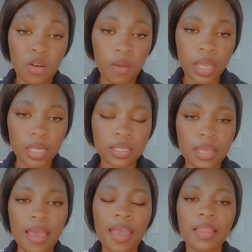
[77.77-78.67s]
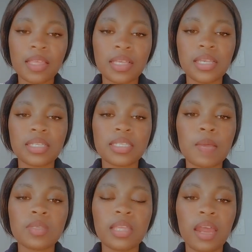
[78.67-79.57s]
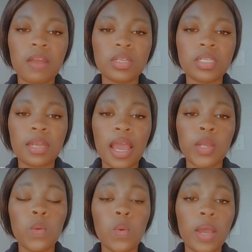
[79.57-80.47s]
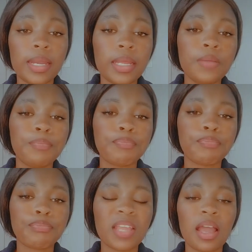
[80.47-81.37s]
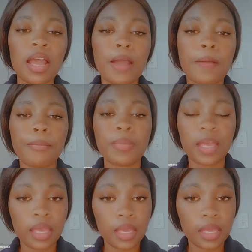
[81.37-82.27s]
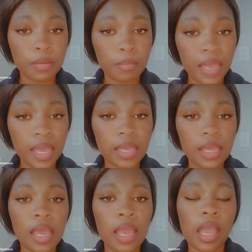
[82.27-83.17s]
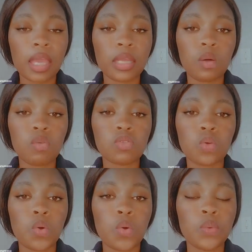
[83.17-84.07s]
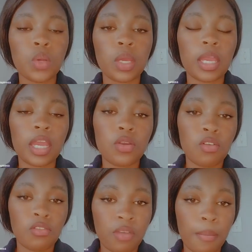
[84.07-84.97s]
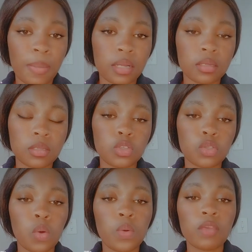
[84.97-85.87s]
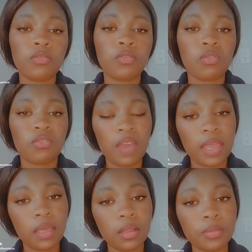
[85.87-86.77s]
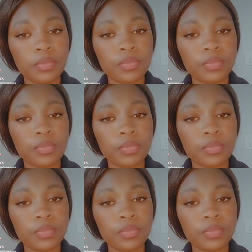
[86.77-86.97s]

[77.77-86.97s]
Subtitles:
right? And these exams, they are written annually in May and also in November. So if you fail,